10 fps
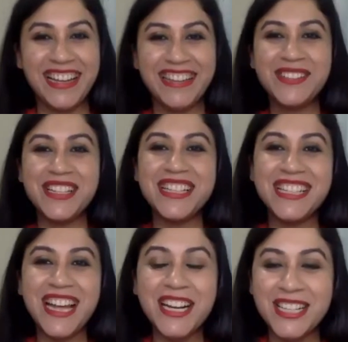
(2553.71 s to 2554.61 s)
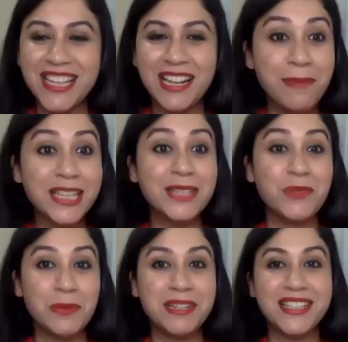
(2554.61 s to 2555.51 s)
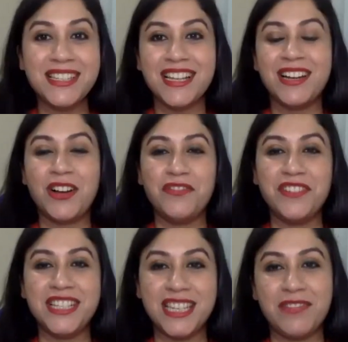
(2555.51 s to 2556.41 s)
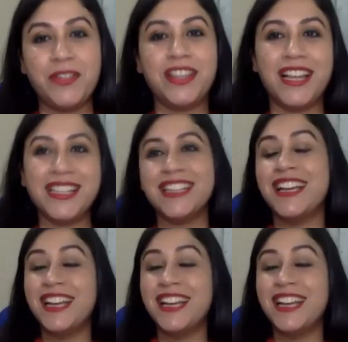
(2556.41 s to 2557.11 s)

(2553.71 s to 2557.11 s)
those insights at the best moments of VCTV with us.